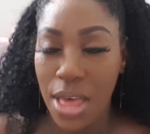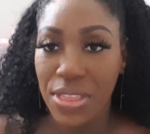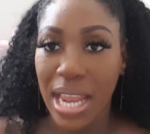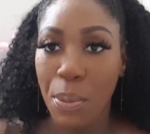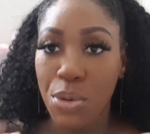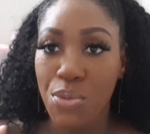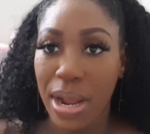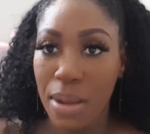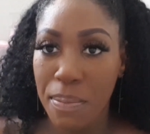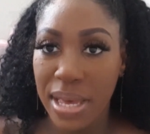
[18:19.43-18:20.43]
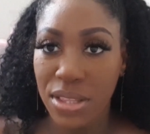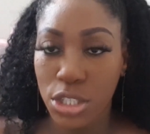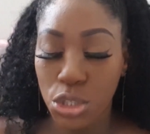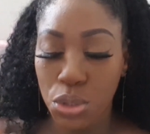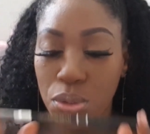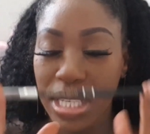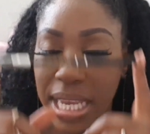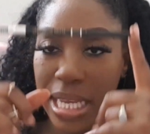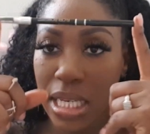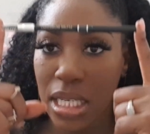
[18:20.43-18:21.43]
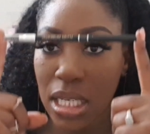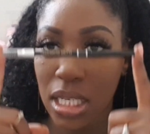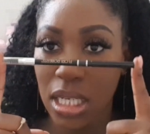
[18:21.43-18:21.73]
that I would recommend that you use in